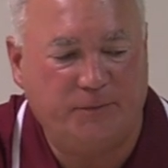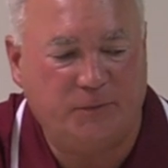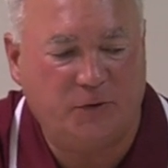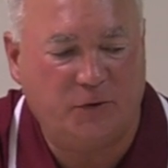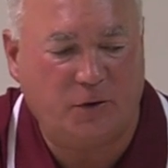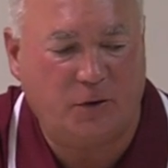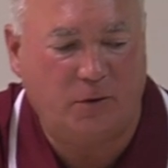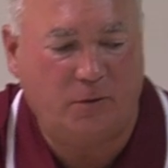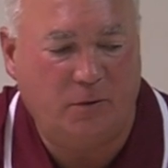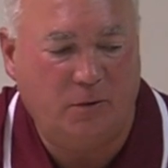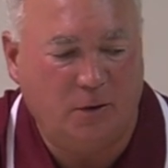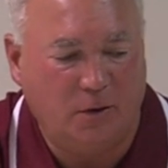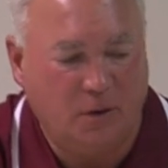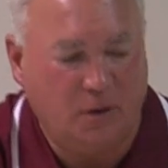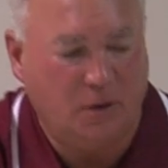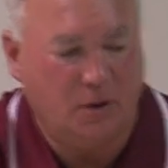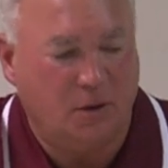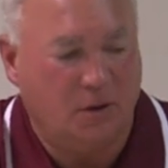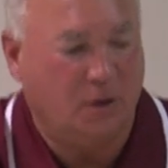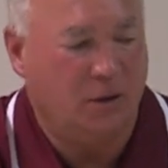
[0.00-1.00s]
So,
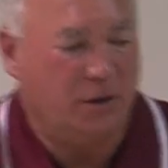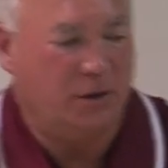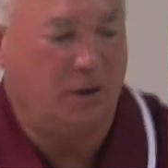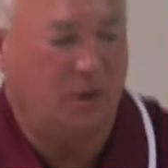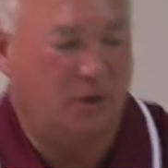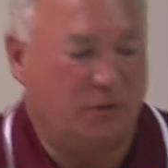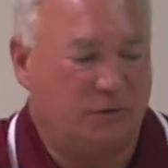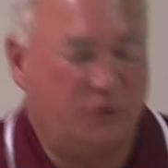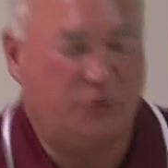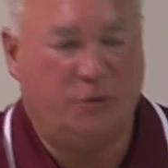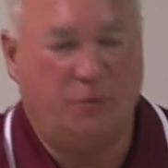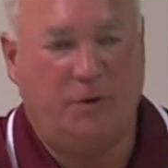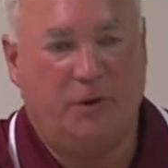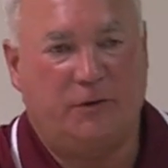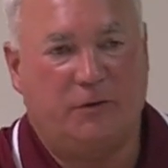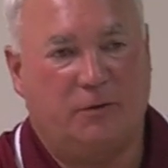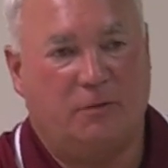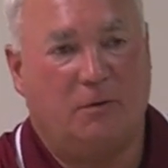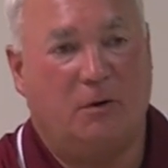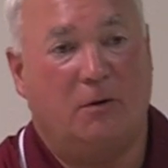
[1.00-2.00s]
you know, it's two
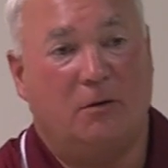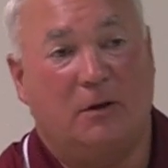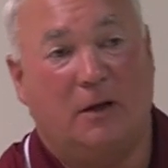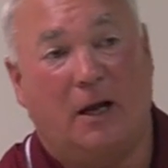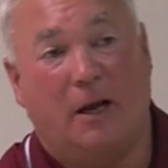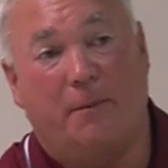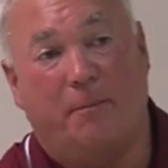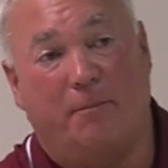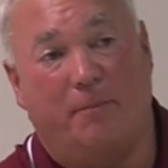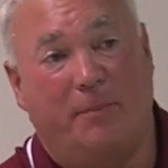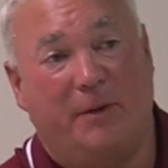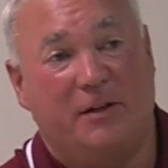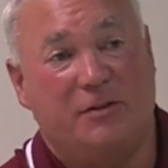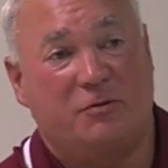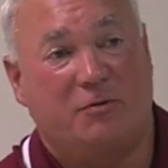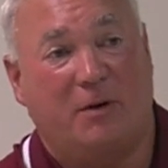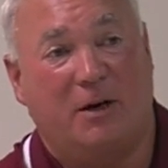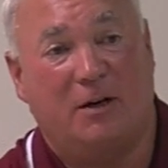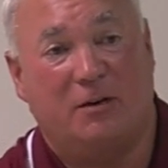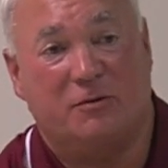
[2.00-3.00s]
weeks in a row. The guy
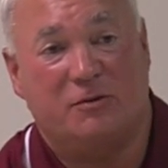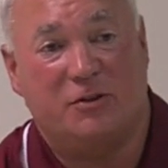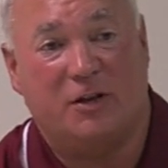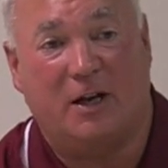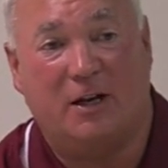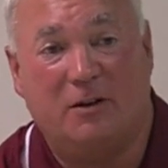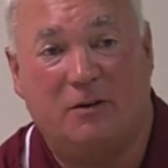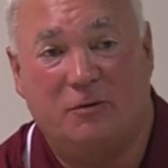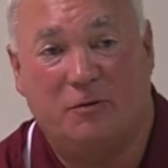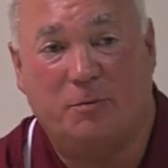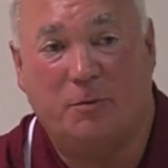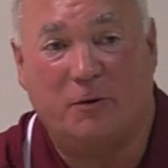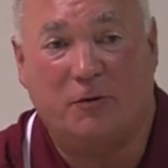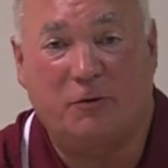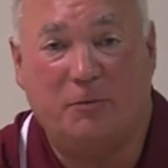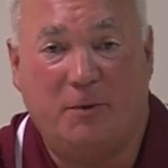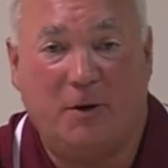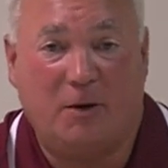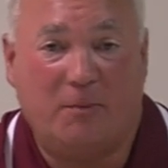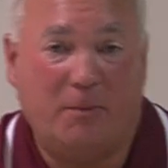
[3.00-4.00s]
beats Randall Jette, who's supposed
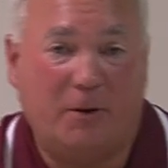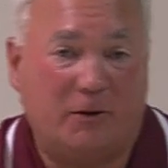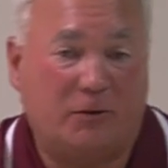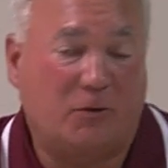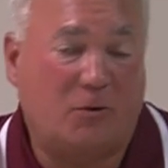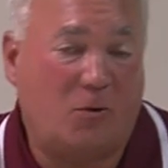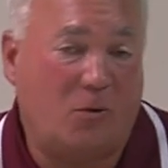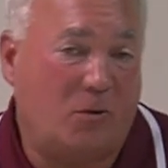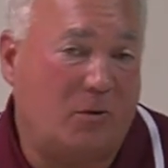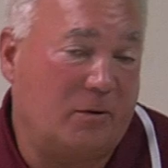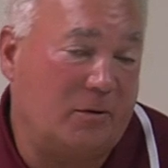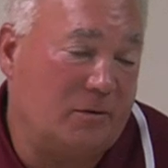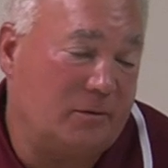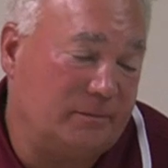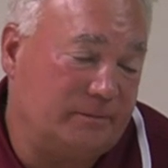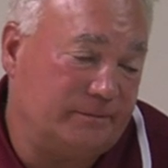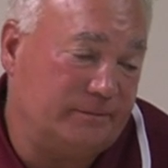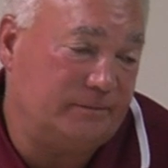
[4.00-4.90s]
to be our best corner.